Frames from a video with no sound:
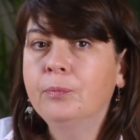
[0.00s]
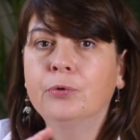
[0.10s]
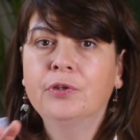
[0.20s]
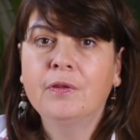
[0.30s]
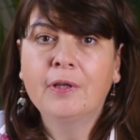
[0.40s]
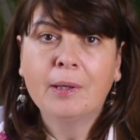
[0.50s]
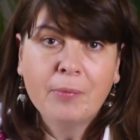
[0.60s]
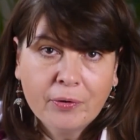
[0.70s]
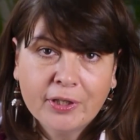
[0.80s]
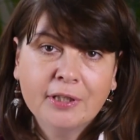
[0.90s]
put in the
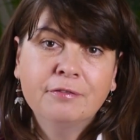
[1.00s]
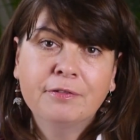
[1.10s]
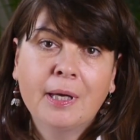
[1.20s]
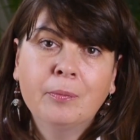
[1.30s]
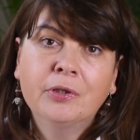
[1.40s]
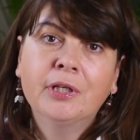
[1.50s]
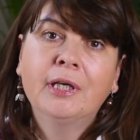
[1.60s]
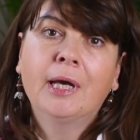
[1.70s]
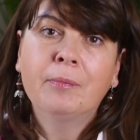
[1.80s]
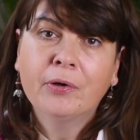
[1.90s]
American
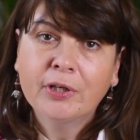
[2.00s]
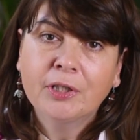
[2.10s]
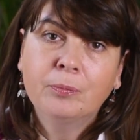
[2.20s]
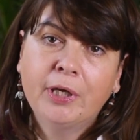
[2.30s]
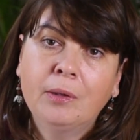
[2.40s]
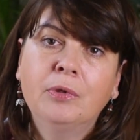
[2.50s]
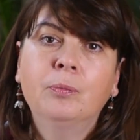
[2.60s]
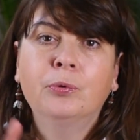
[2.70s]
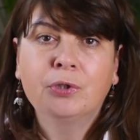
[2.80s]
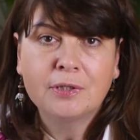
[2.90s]
family, American
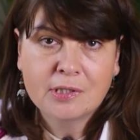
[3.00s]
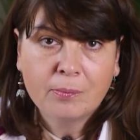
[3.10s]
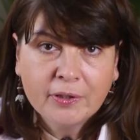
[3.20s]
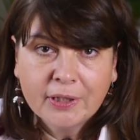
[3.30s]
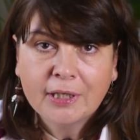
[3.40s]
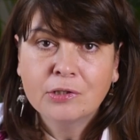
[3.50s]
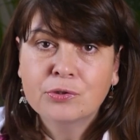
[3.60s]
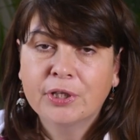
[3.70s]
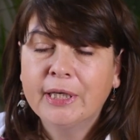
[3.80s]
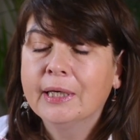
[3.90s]
baby put in some other
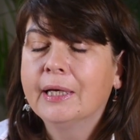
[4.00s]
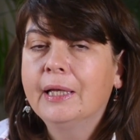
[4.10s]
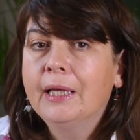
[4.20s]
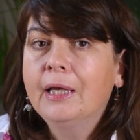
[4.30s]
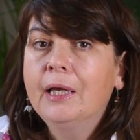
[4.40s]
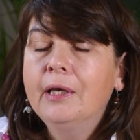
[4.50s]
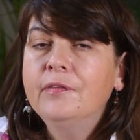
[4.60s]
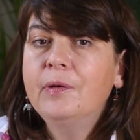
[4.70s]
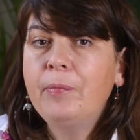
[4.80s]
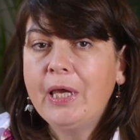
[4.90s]
country,
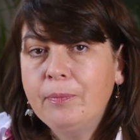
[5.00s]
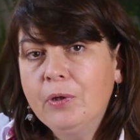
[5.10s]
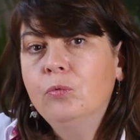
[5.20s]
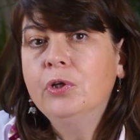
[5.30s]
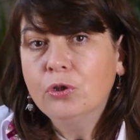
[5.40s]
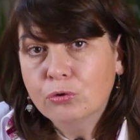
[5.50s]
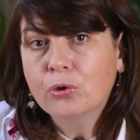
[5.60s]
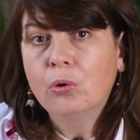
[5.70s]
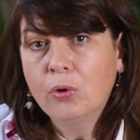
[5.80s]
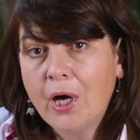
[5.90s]
the baby will
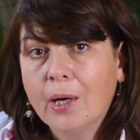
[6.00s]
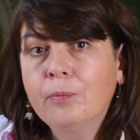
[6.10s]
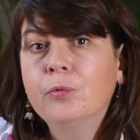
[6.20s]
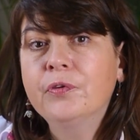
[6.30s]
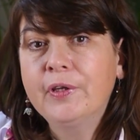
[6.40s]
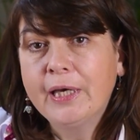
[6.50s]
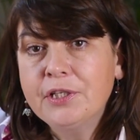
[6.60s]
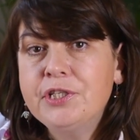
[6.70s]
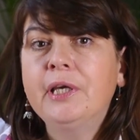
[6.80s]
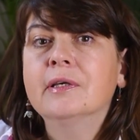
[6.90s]
grow up with the
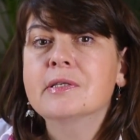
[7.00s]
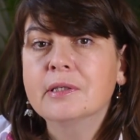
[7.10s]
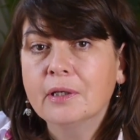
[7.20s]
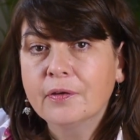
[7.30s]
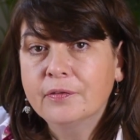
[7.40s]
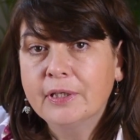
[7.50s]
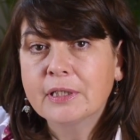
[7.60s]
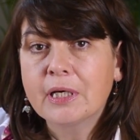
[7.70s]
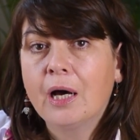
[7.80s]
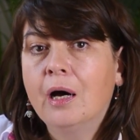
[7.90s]
ideas
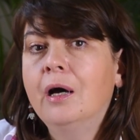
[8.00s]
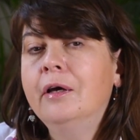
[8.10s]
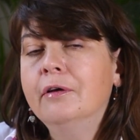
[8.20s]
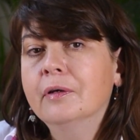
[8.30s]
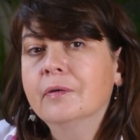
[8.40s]
that are